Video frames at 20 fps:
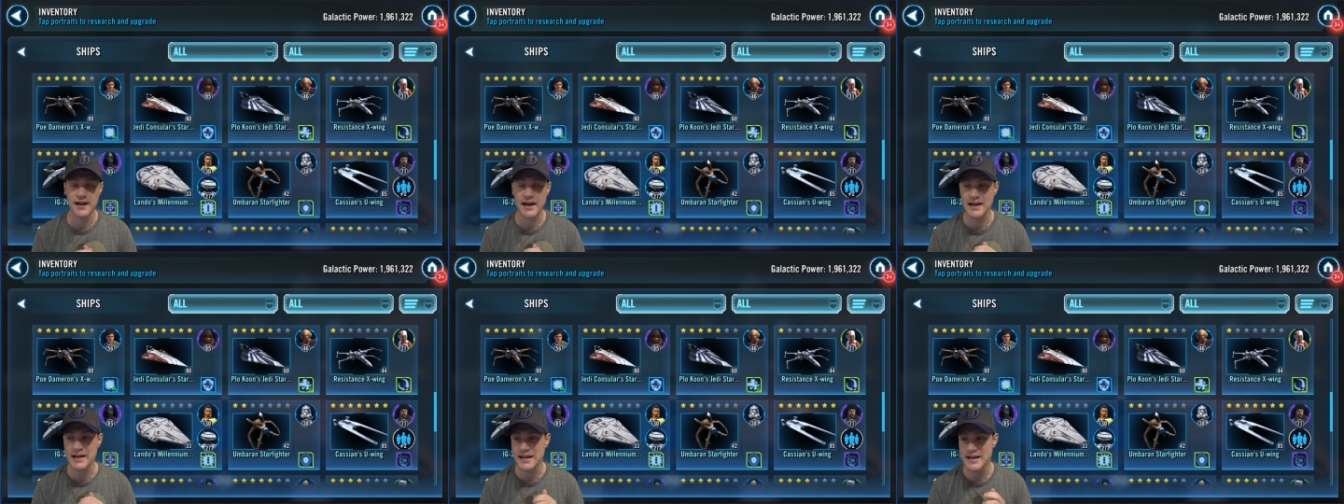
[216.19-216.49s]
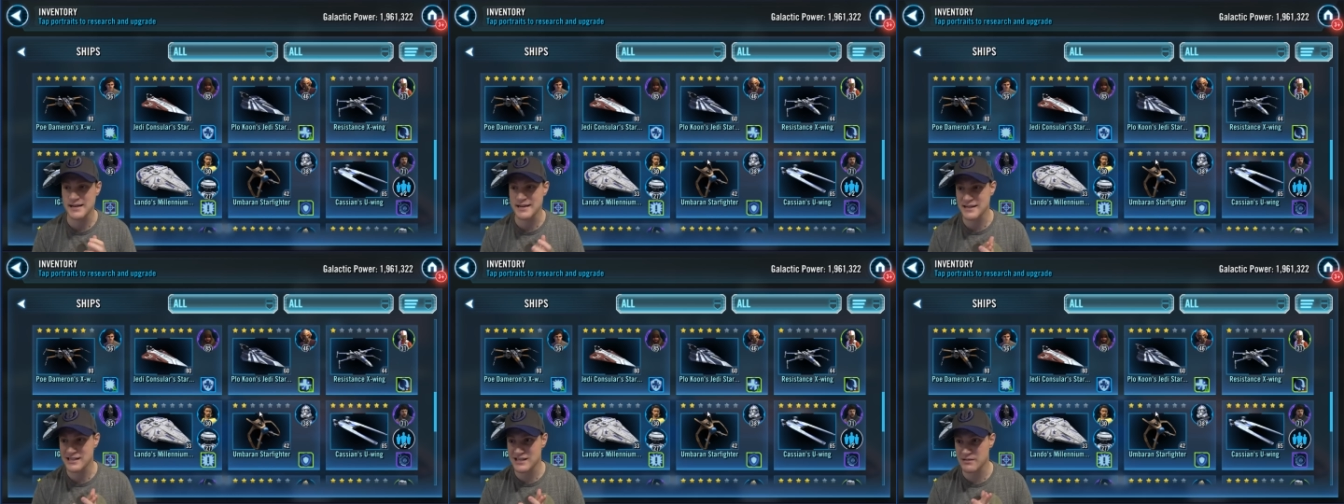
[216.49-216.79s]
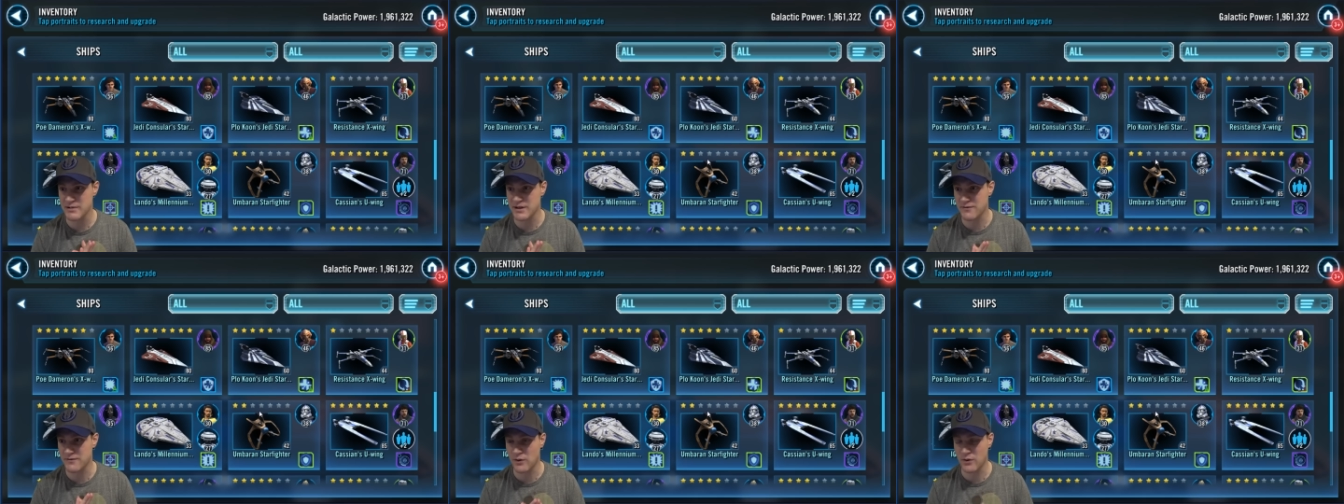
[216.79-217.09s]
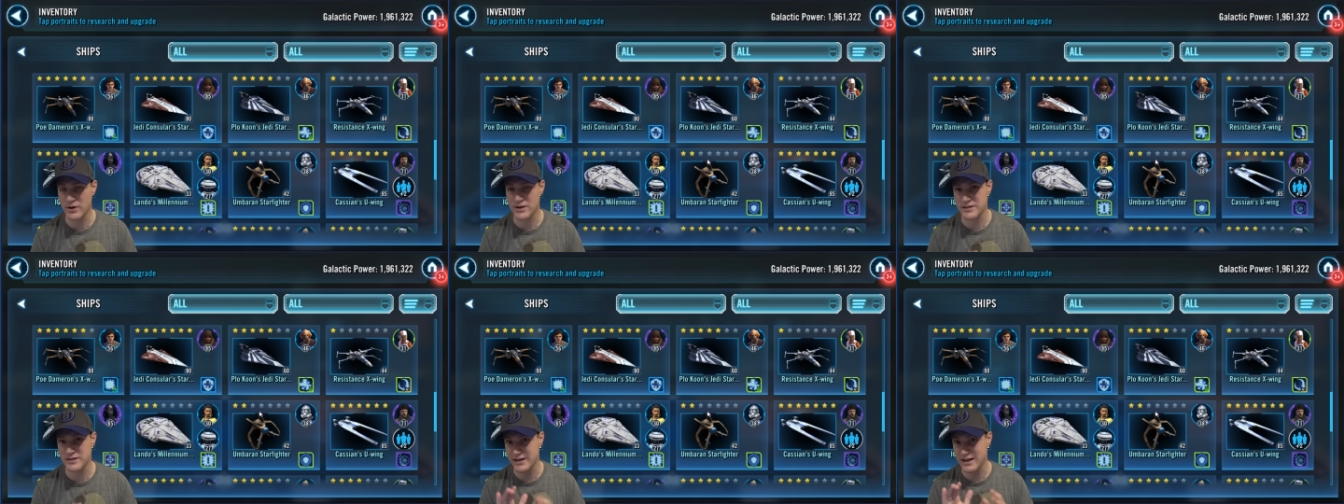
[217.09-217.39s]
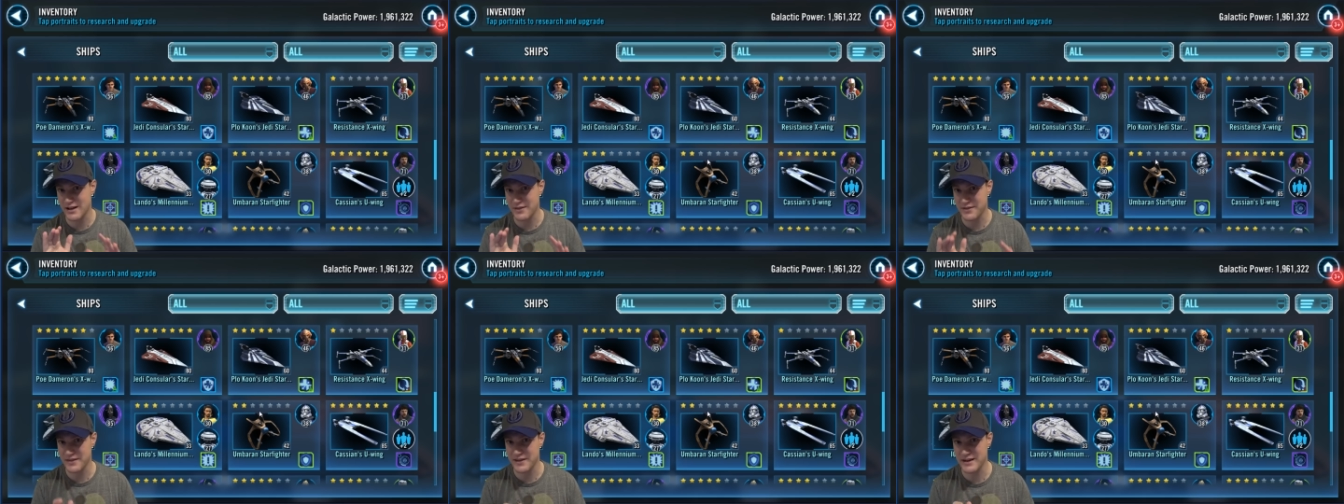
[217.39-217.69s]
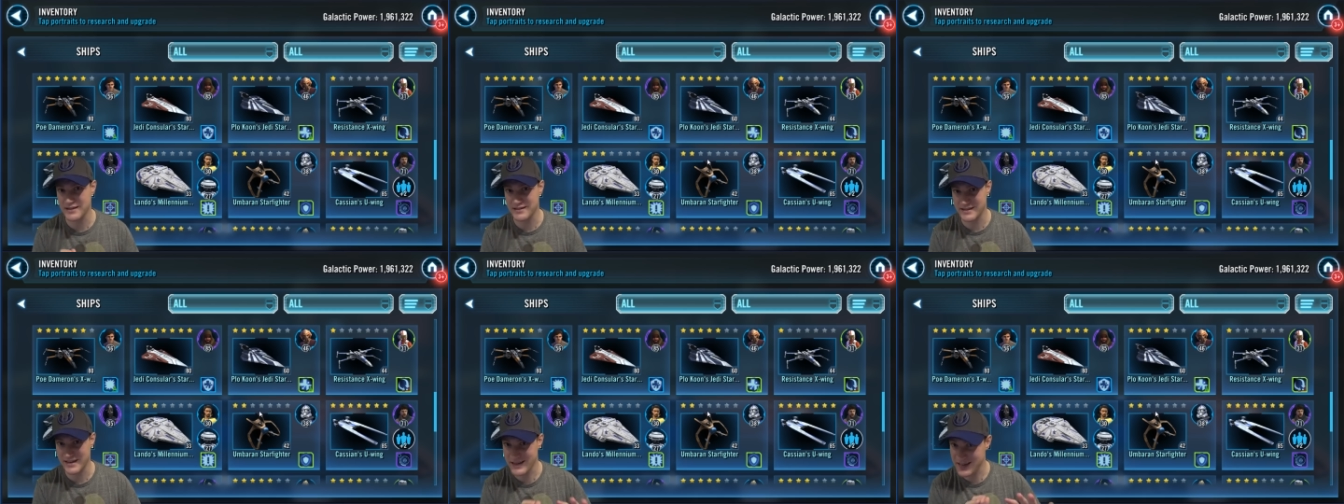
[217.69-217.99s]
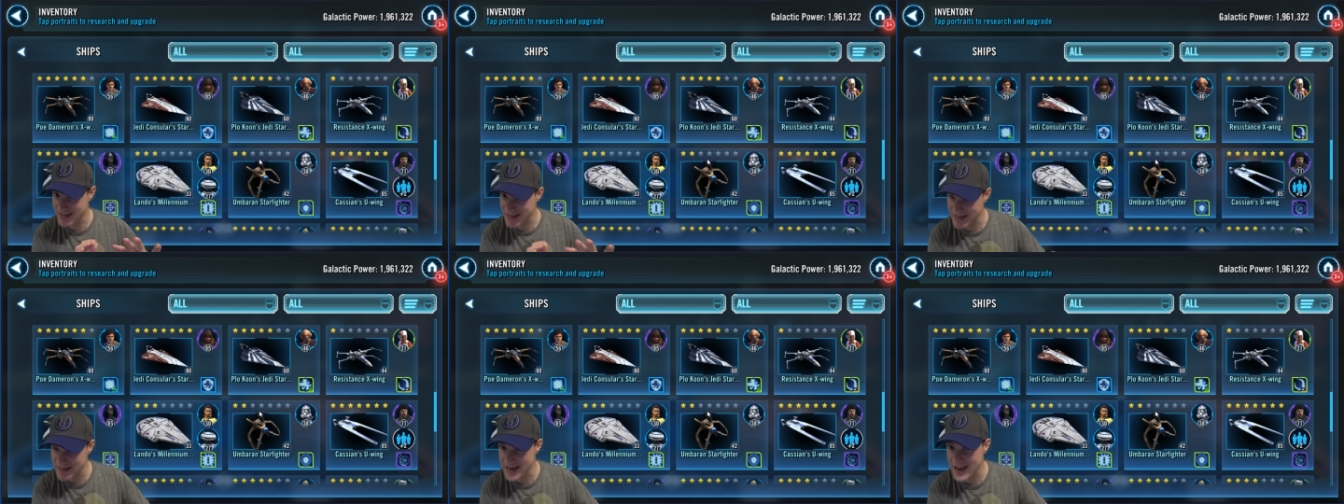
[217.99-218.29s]
And he needs to be focusing on things
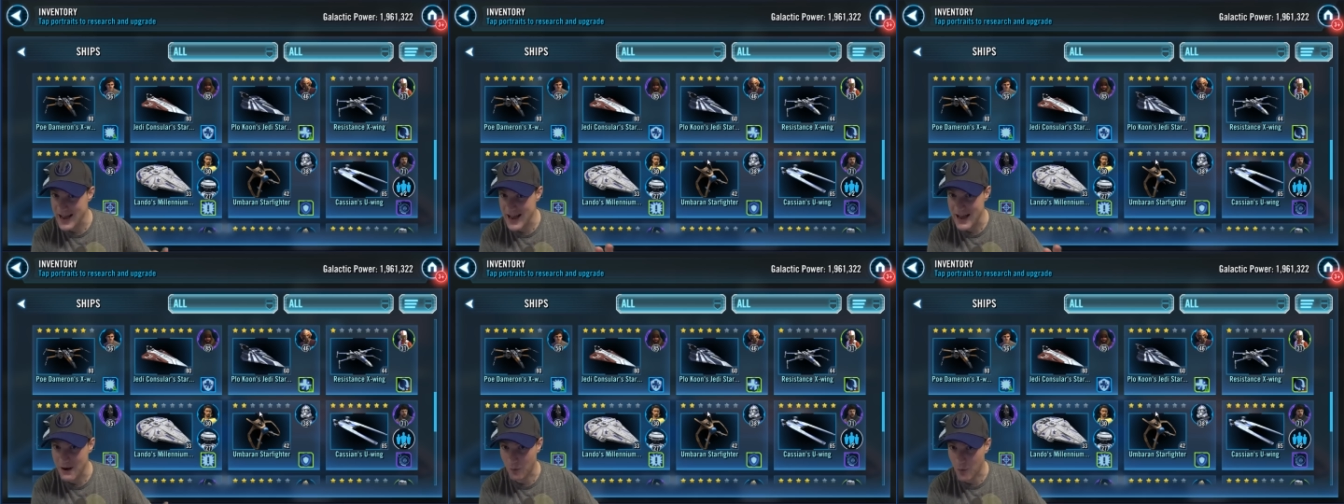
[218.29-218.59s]
that he